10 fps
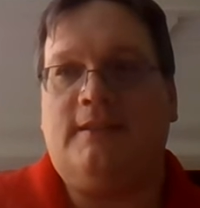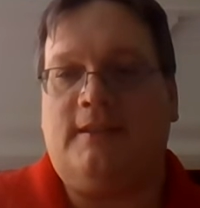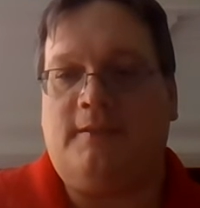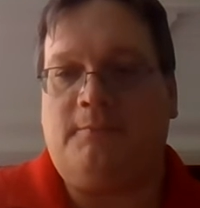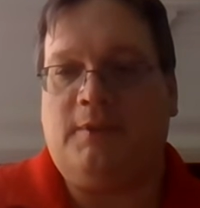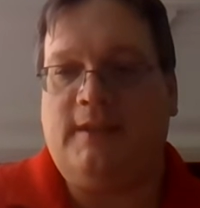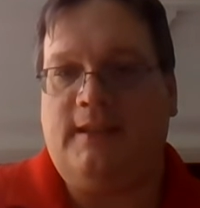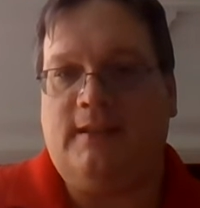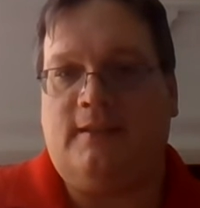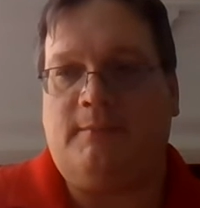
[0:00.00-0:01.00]
to
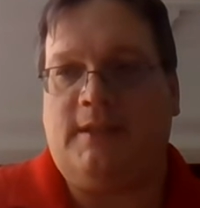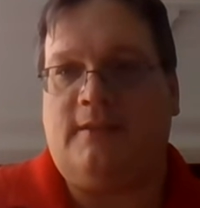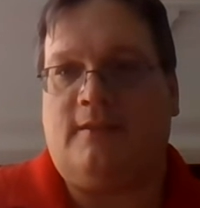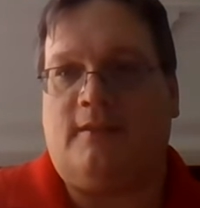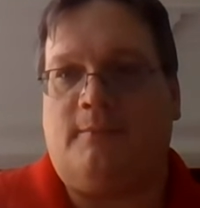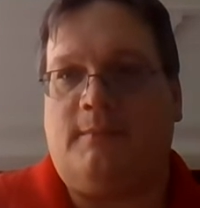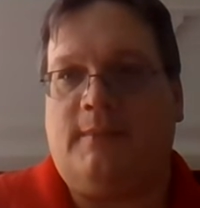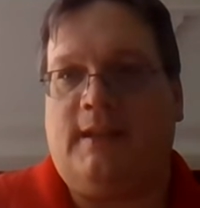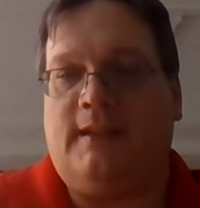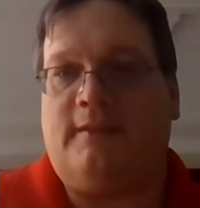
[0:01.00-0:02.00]
complete the midterm
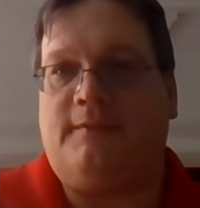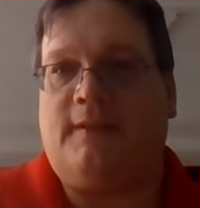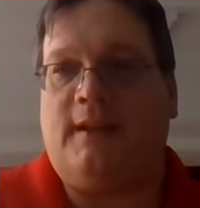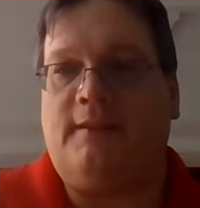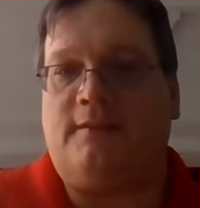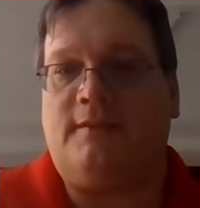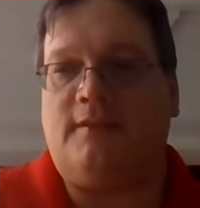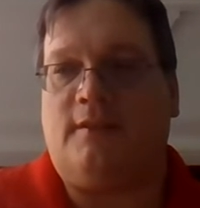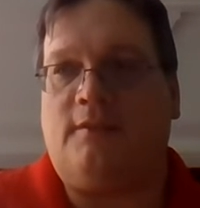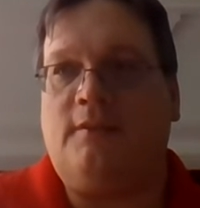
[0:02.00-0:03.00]
and the
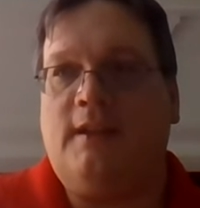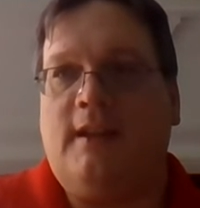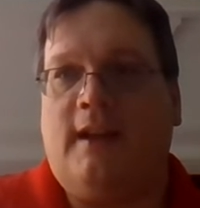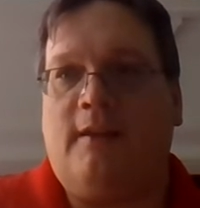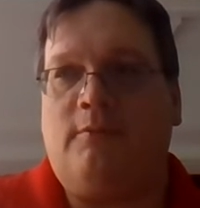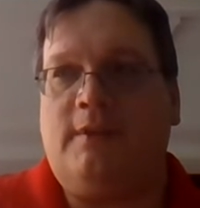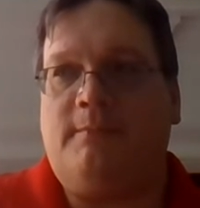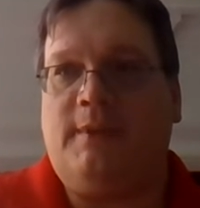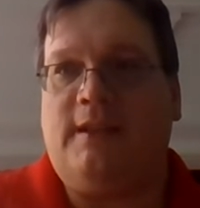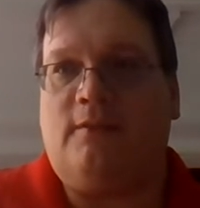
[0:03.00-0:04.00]
finals. So I
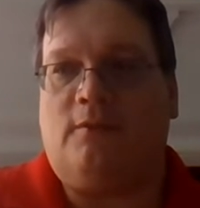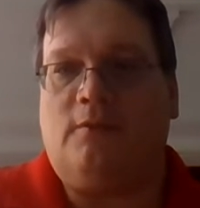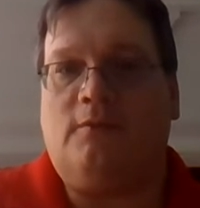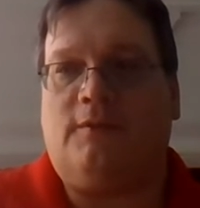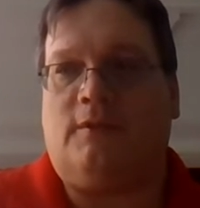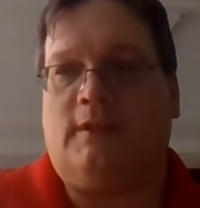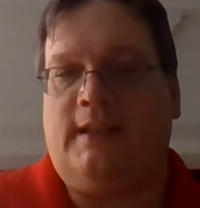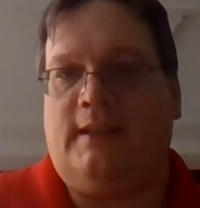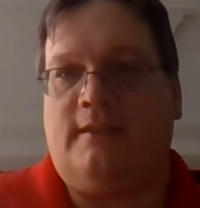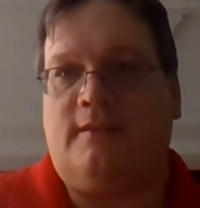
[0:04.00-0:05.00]
wouldn't be
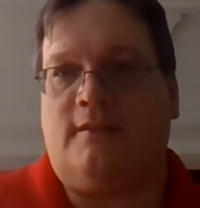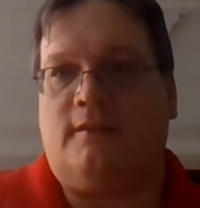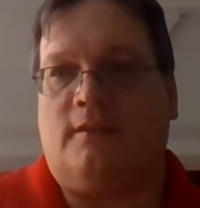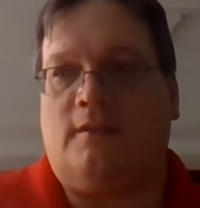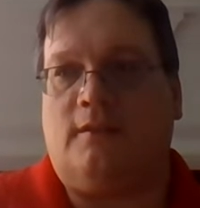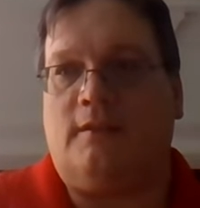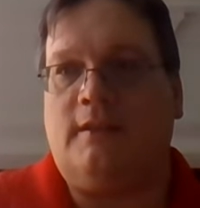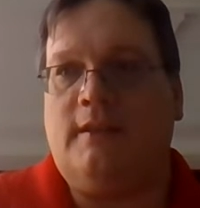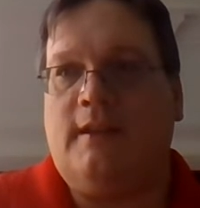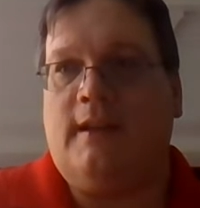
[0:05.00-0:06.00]
overly concerned,
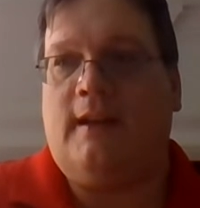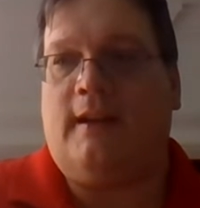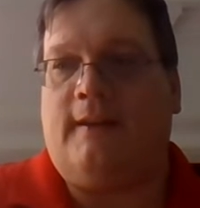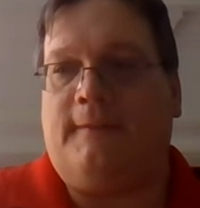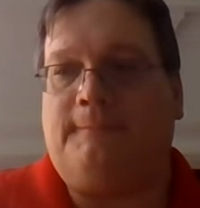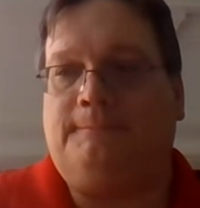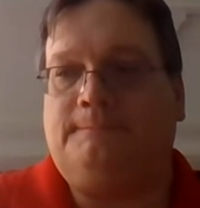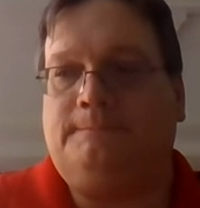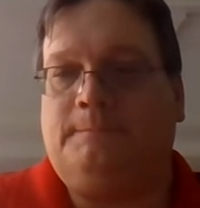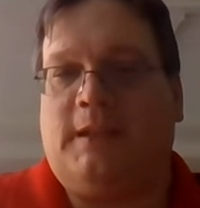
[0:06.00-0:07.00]

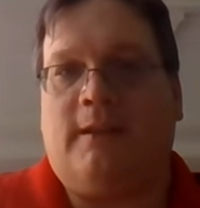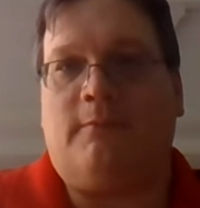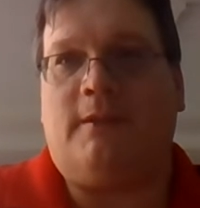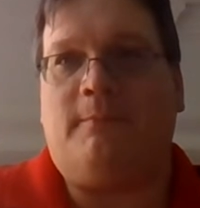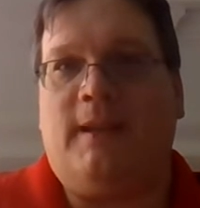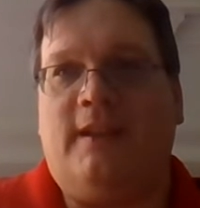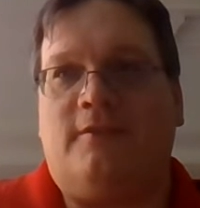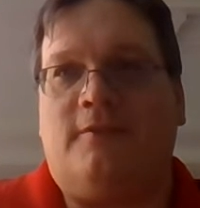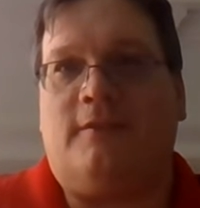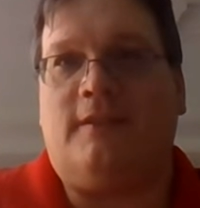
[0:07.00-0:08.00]
but I want to make
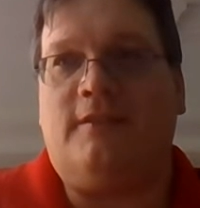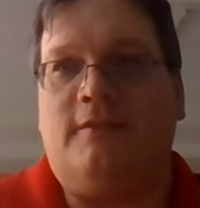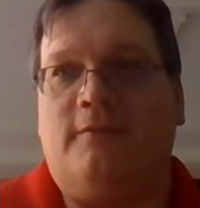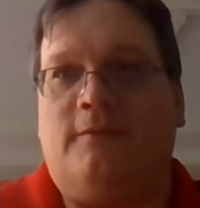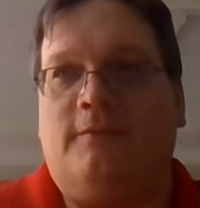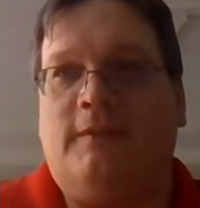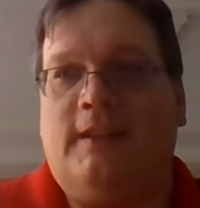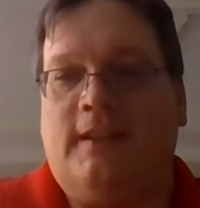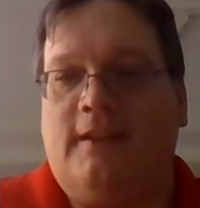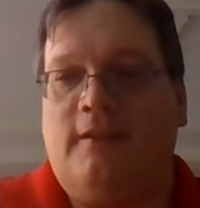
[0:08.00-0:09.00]
sure that
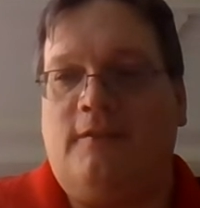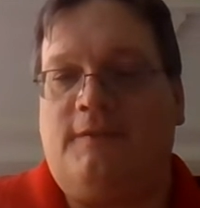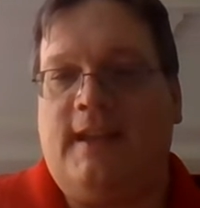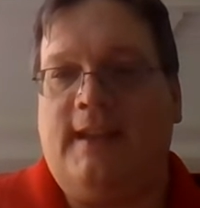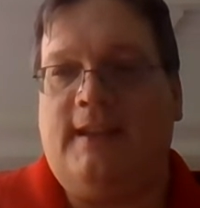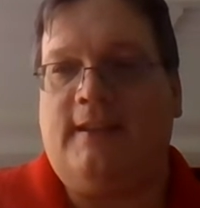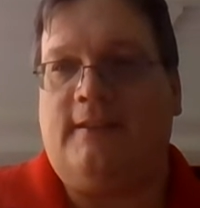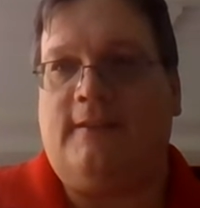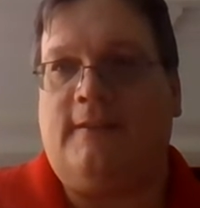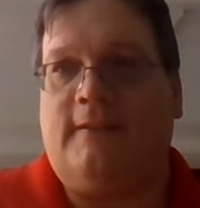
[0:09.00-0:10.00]
you've
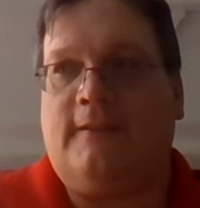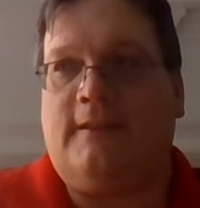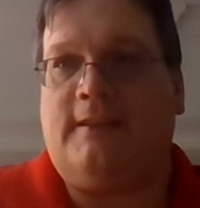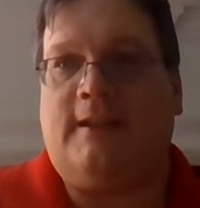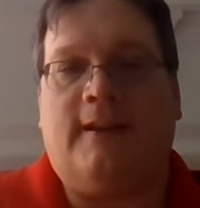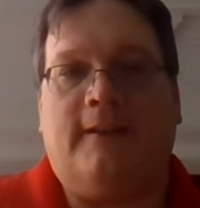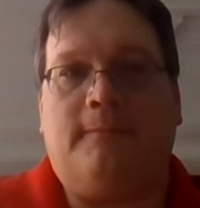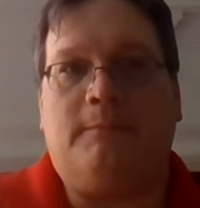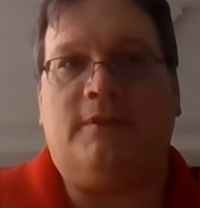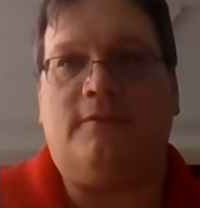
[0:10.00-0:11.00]
taken the
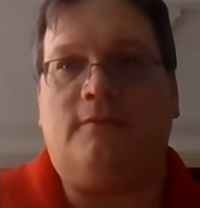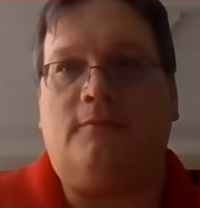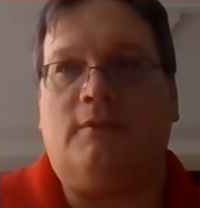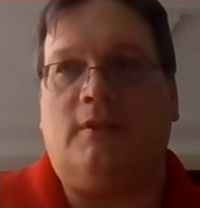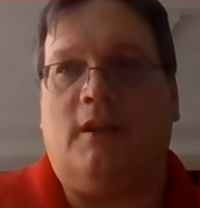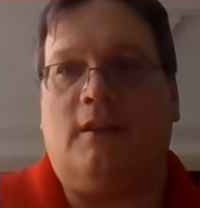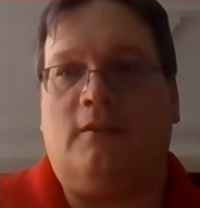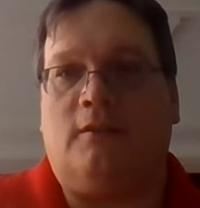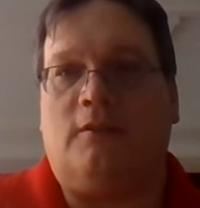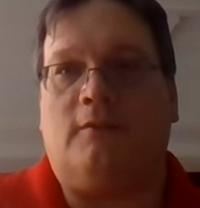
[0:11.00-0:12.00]
time to
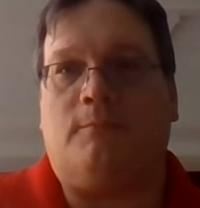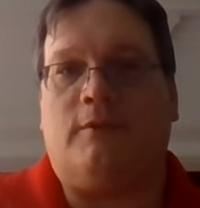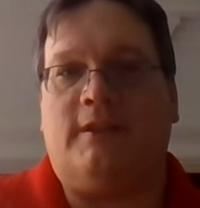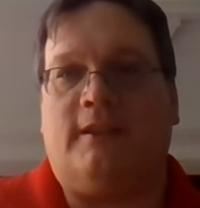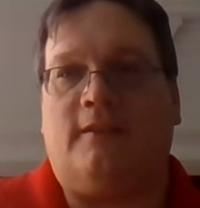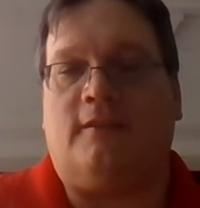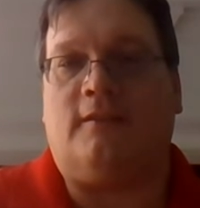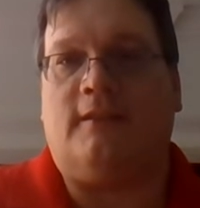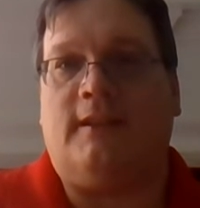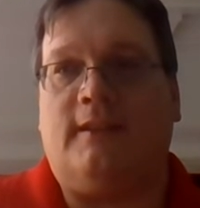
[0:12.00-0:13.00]
learn
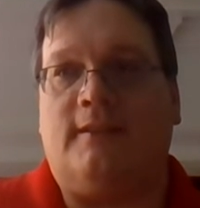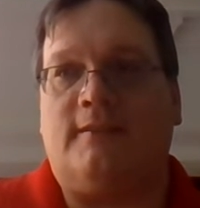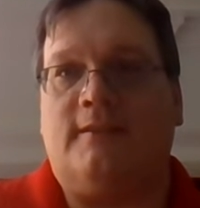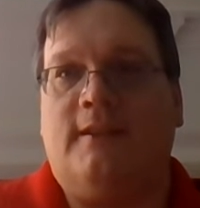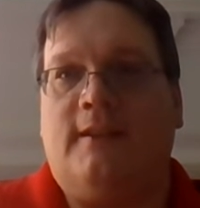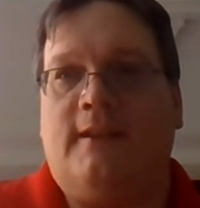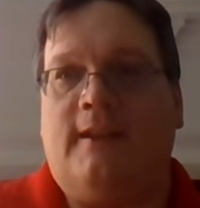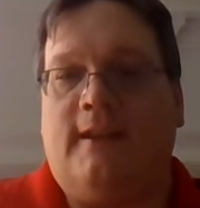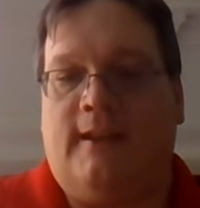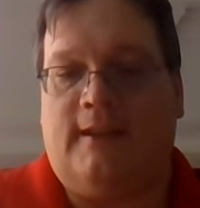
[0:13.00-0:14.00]
particular things,
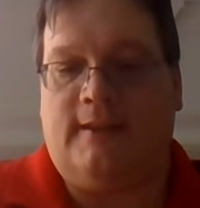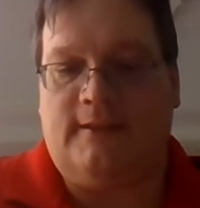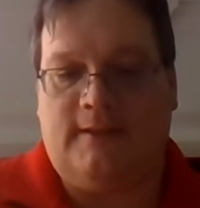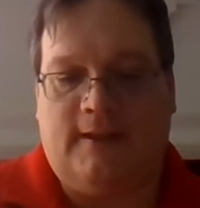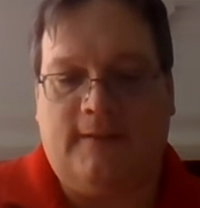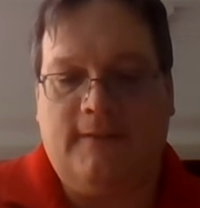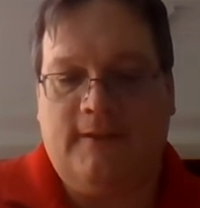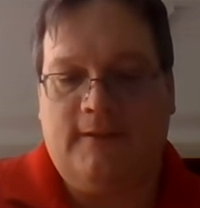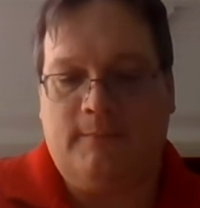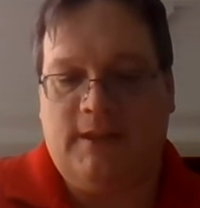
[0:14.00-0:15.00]
and
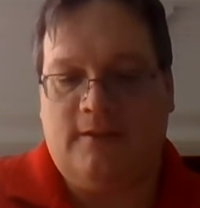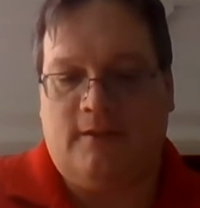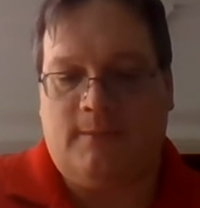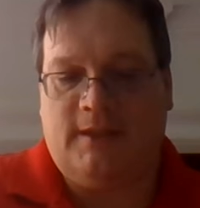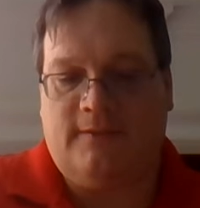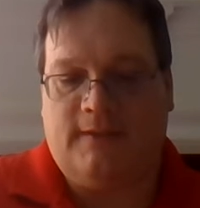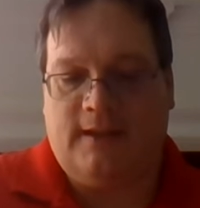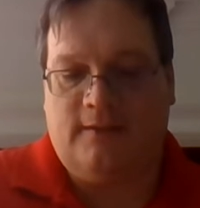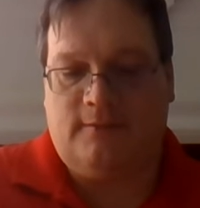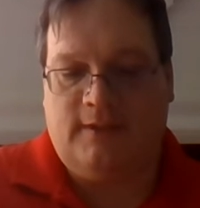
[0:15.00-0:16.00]
the midterm and the
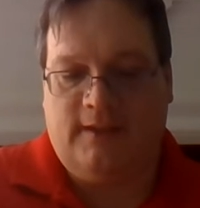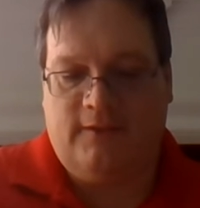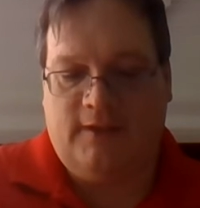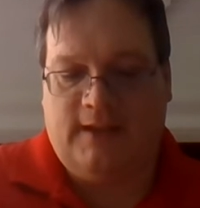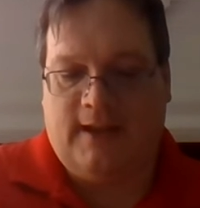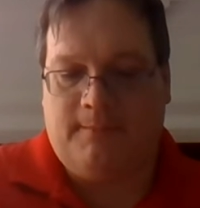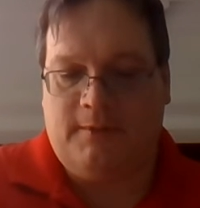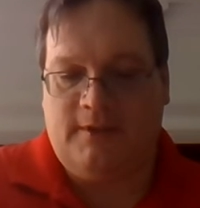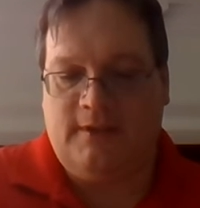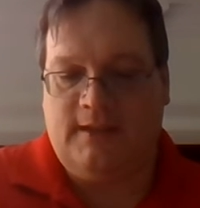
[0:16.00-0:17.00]
final will give you the
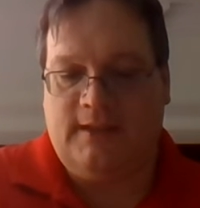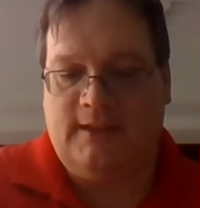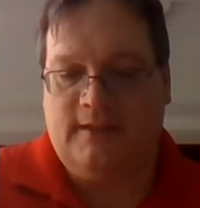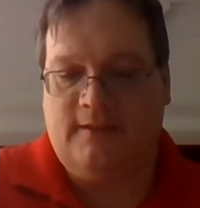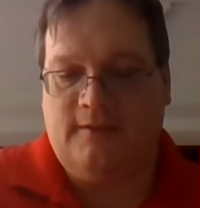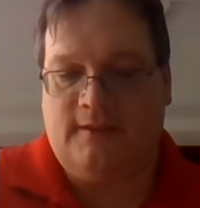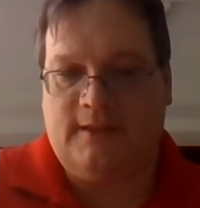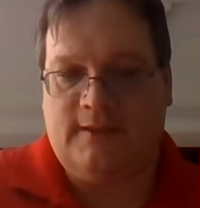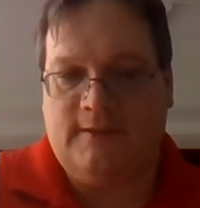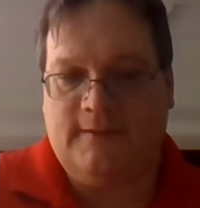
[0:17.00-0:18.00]
opportunity to do
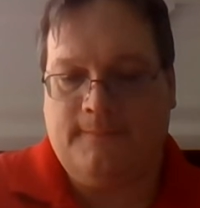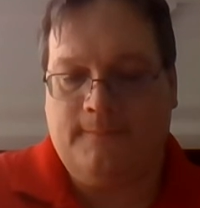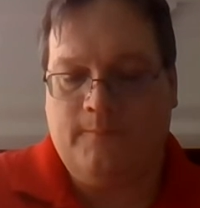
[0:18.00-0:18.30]
this.